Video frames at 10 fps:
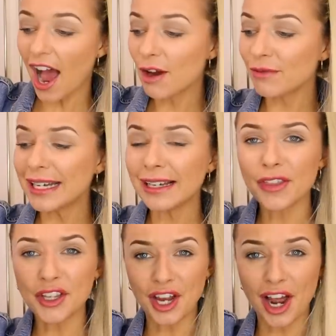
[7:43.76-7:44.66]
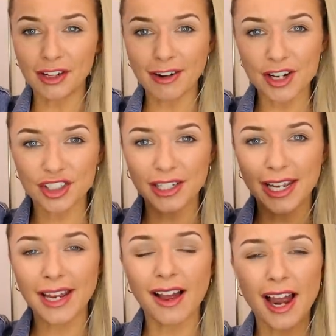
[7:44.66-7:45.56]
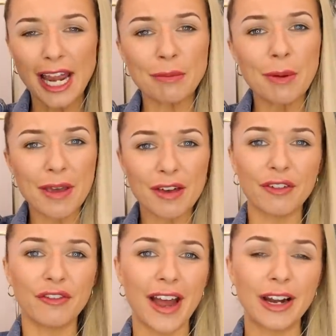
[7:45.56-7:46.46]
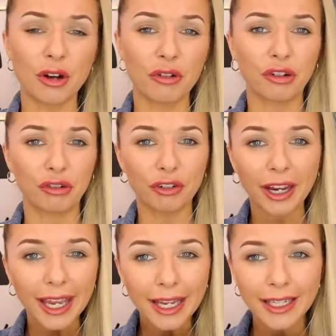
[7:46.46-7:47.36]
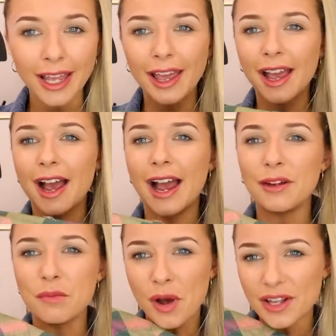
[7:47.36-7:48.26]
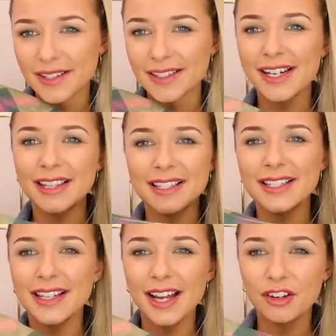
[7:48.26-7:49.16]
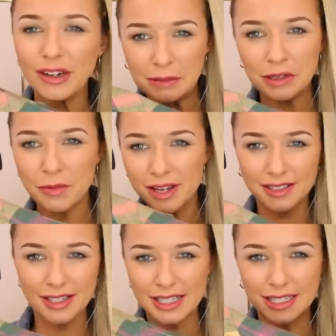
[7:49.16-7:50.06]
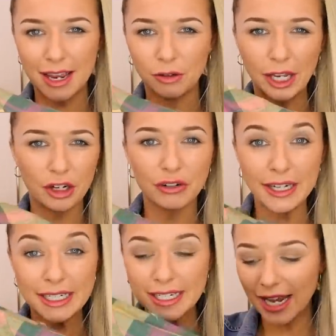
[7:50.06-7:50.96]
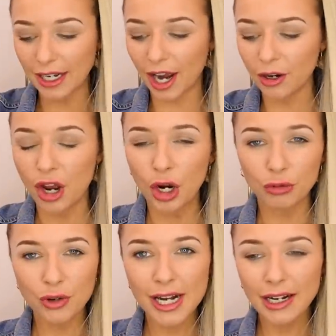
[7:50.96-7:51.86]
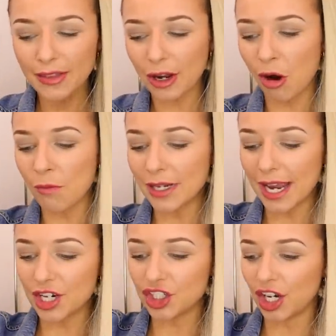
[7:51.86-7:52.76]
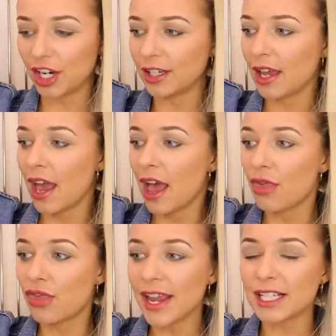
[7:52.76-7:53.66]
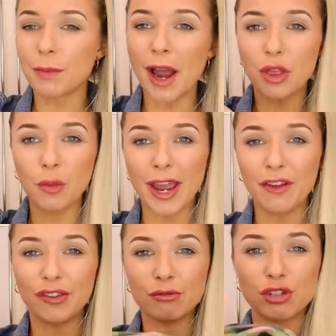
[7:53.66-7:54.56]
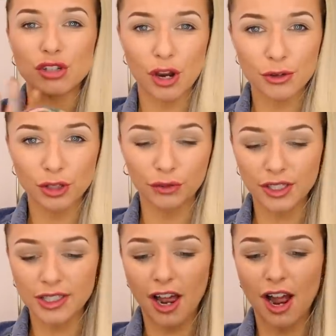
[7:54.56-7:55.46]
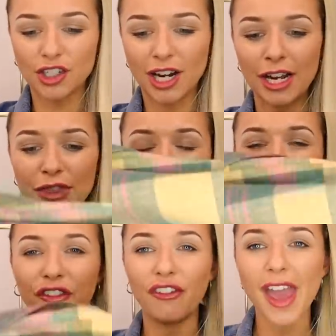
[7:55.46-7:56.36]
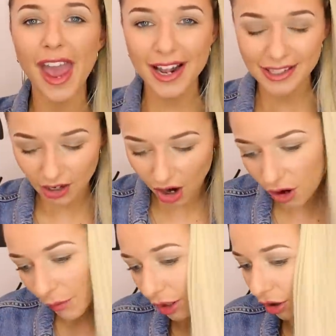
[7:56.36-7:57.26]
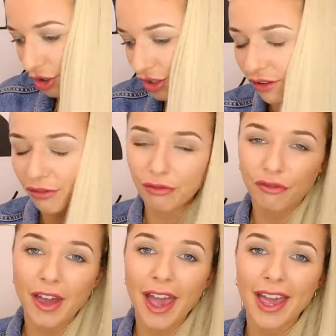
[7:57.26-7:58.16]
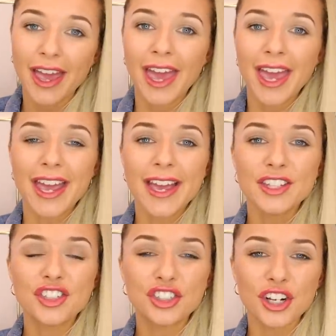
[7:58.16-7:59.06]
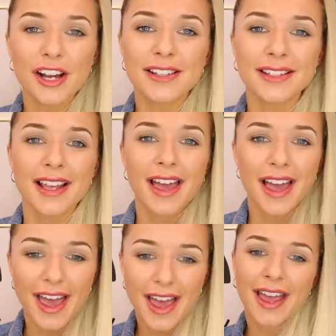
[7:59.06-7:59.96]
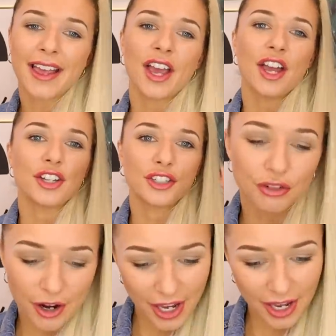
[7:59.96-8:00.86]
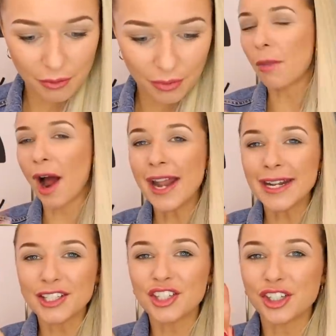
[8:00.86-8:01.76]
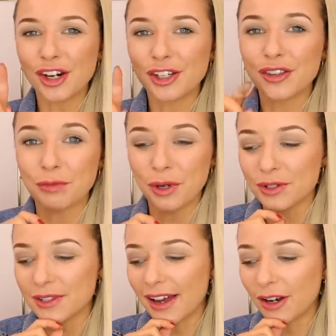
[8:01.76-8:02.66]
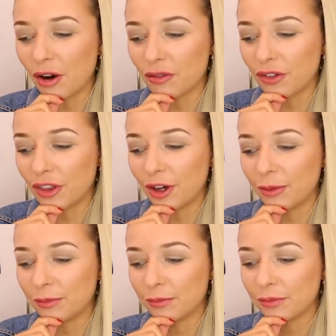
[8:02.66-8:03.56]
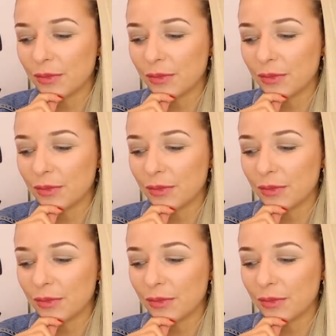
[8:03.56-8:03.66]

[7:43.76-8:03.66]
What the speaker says: I really like the colour actually. I am a bit of a fan of green and mustard. This is like green and mustard, isn't it? Or like green and yellow. Really like that combination. This, by the way, feels so soft to touch, and the fit, oh my gosh, the fit is just a dream. But I need to show you the boots that I got for them.